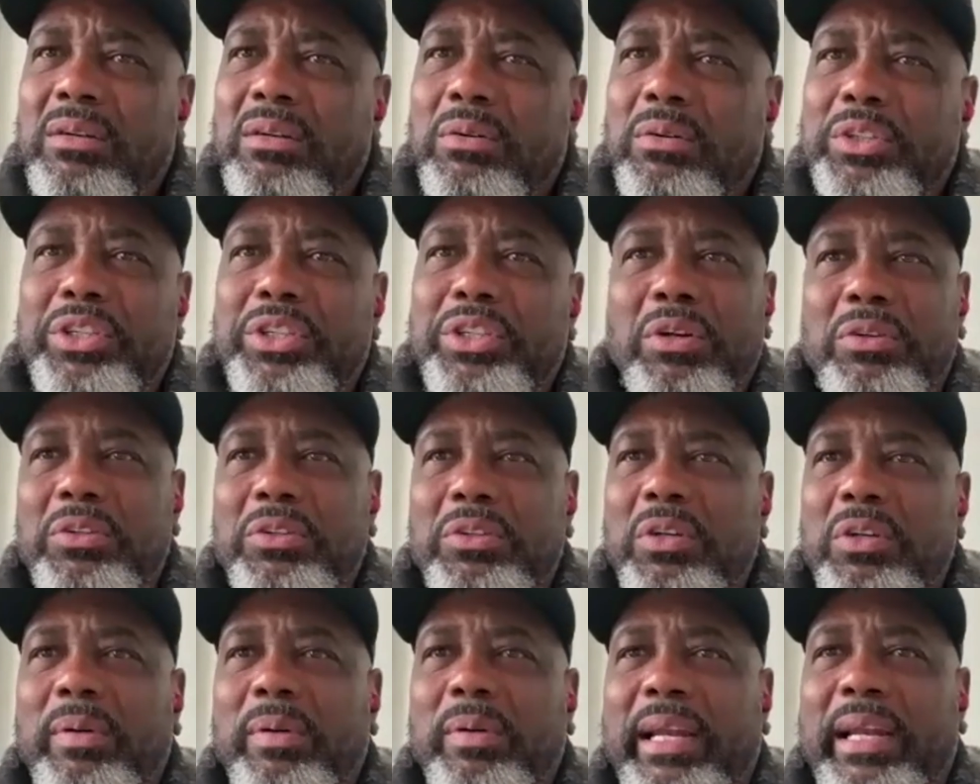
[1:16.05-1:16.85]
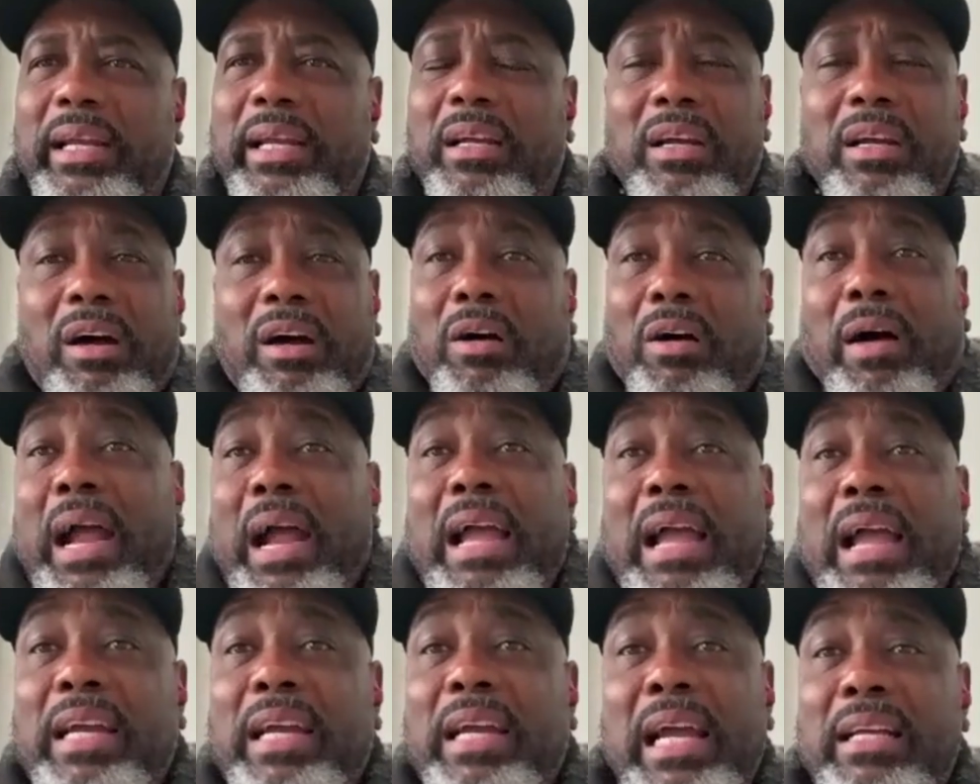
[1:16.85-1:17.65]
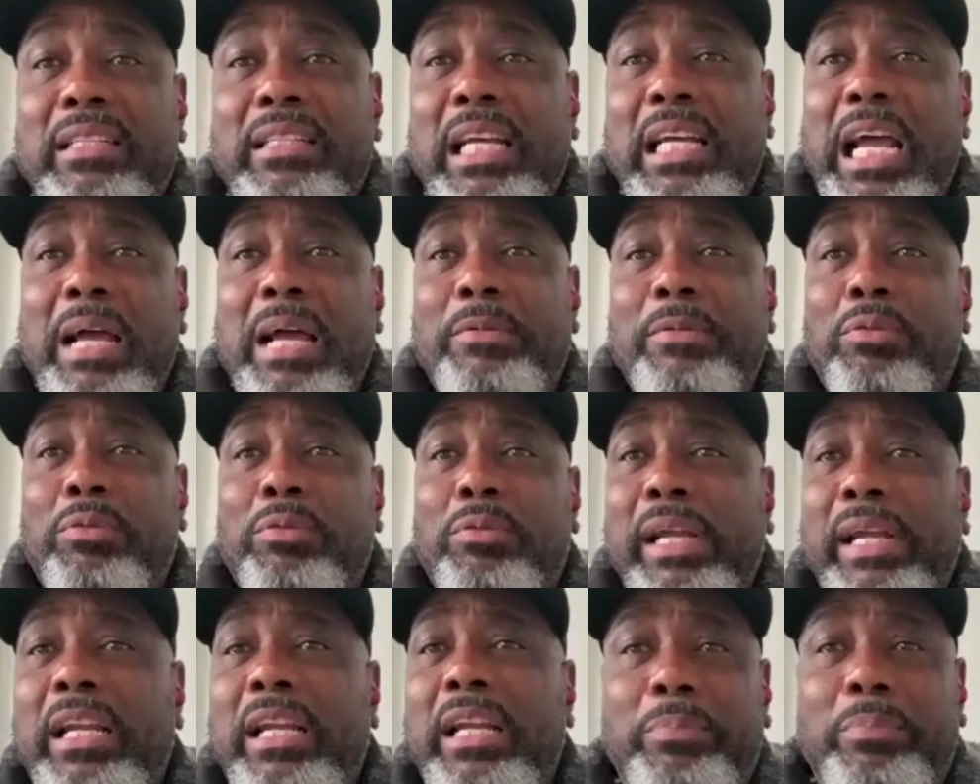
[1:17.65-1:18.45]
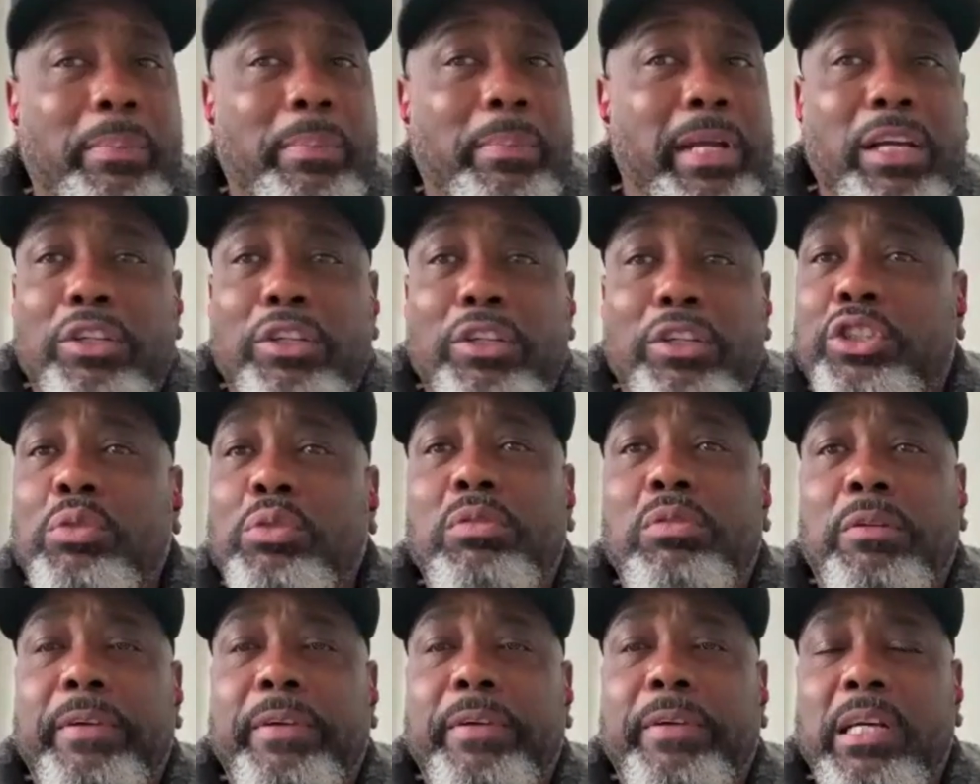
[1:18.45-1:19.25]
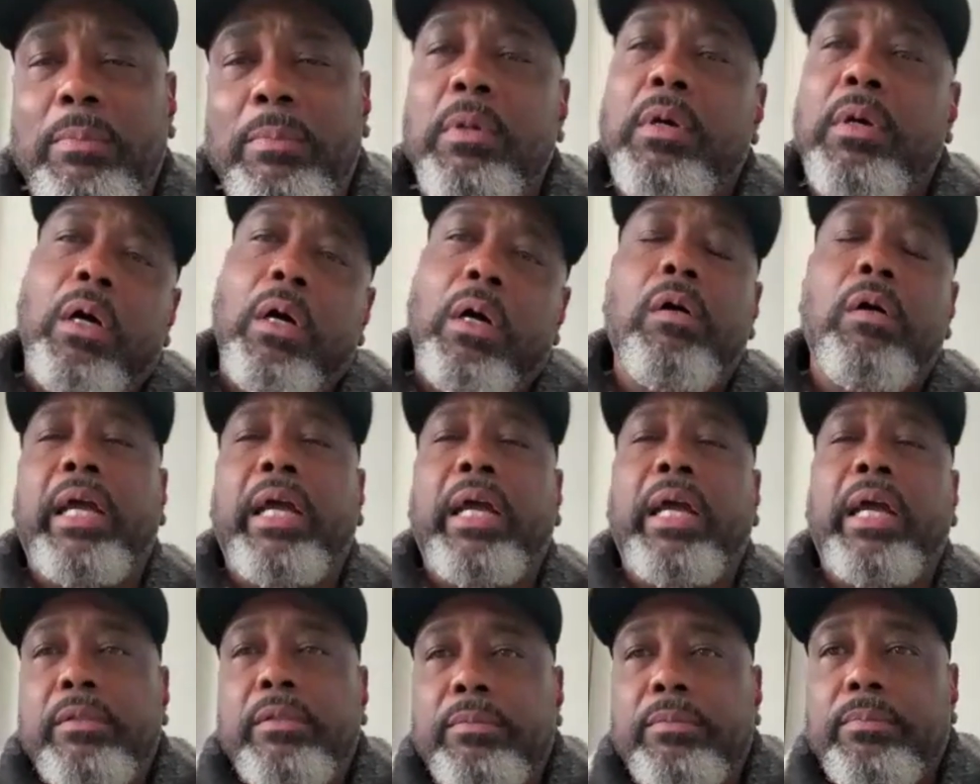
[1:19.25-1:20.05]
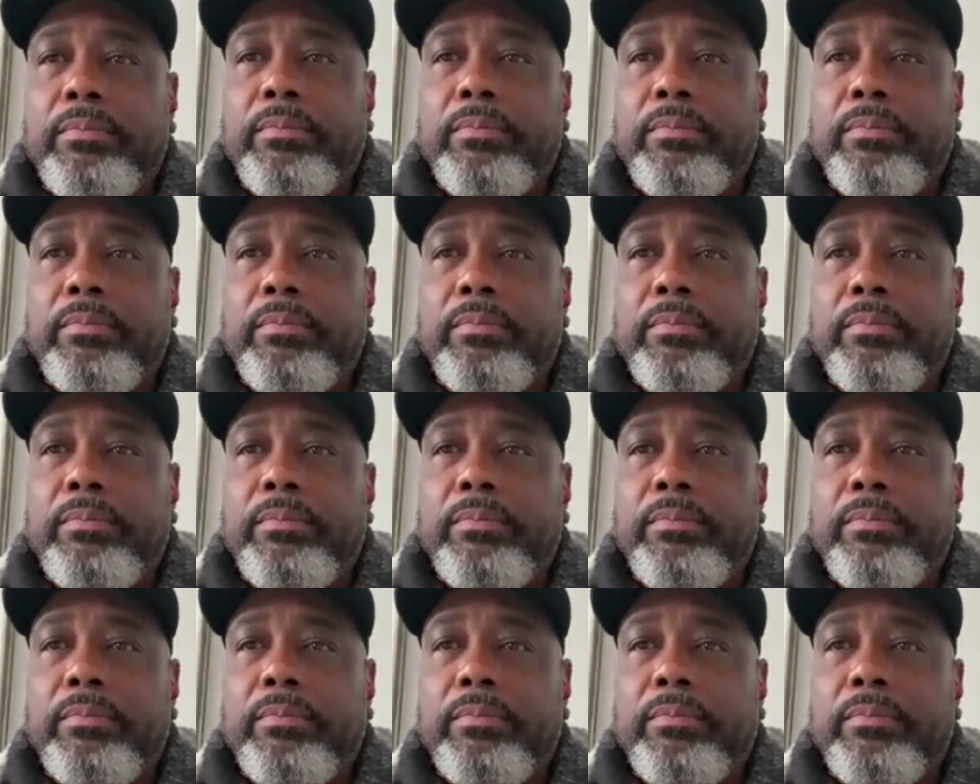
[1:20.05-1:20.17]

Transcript: What you going to do with it? Oh, I haven't had time to read it, but I'm here to shoot the film. Okay.